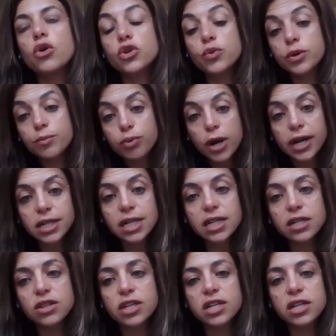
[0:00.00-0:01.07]
Oh, you
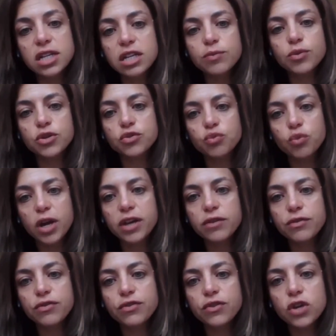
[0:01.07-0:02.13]
impregnated the innkeeper's
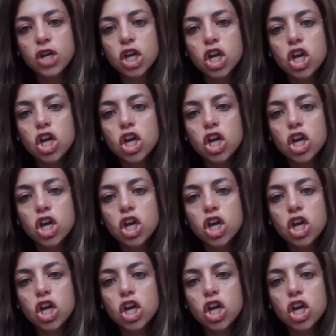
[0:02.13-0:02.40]
wife?